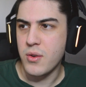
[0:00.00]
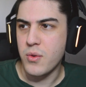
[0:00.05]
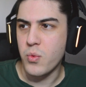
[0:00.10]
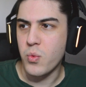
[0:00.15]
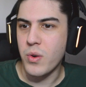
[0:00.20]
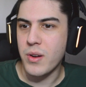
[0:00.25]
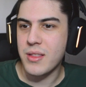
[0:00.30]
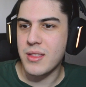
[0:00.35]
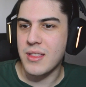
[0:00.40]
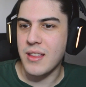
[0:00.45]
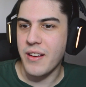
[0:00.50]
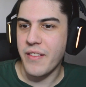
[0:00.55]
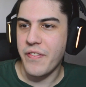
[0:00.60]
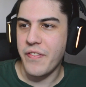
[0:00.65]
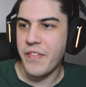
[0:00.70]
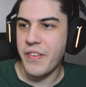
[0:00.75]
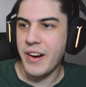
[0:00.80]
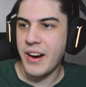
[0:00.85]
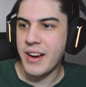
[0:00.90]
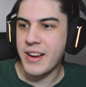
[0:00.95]
What the
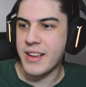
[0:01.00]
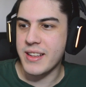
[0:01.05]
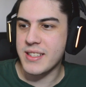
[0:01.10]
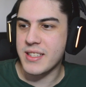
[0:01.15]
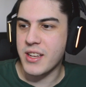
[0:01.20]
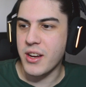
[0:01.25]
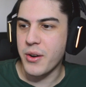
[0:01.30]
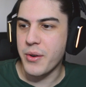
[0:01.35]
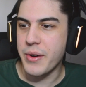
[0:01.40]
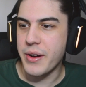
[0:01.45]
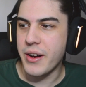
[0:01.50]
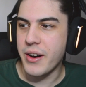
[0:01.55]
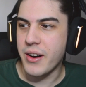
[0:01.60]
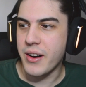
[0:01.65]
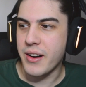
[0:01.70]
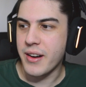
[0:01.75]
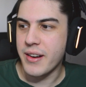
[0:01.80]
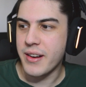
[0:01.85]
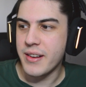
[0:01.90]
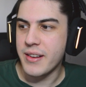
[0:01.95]
fuck is going
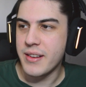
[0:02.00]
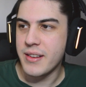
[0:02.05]
on?